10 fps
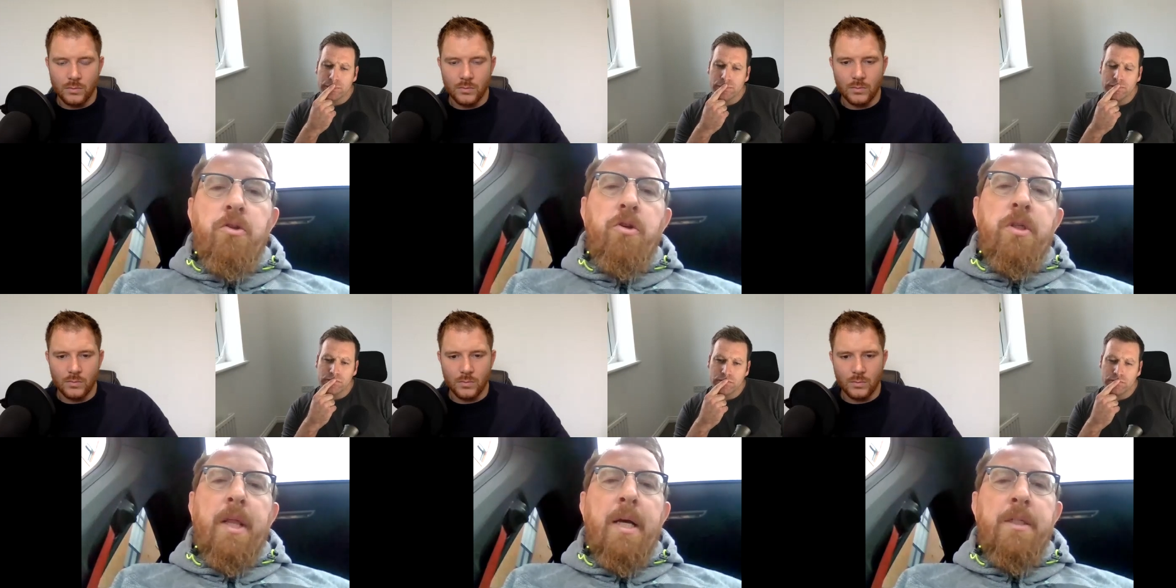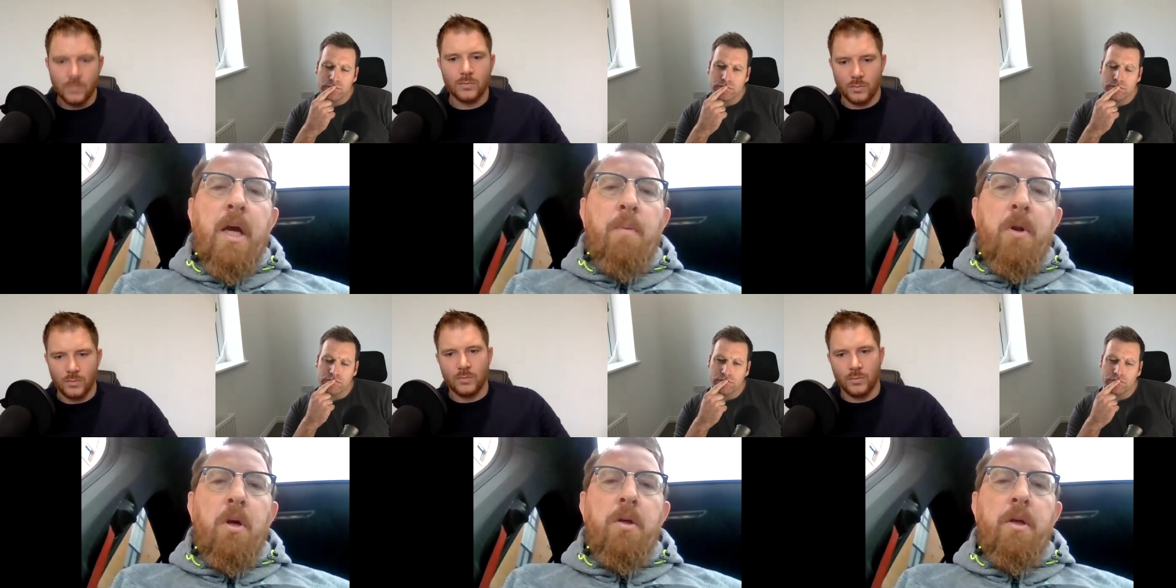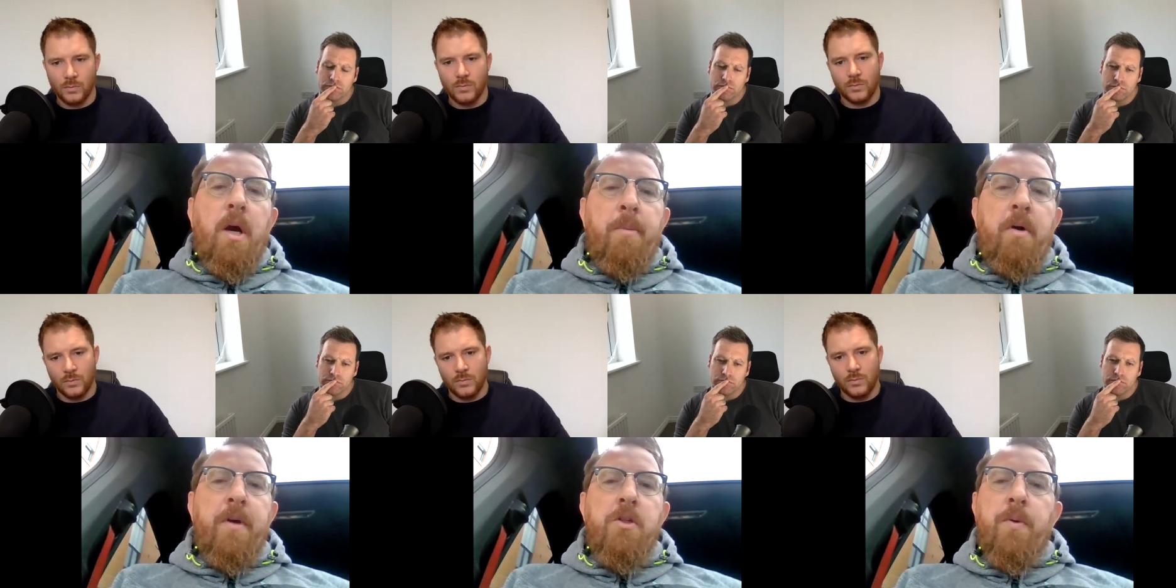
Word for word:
Speaker 1: Usually that's got a plug above it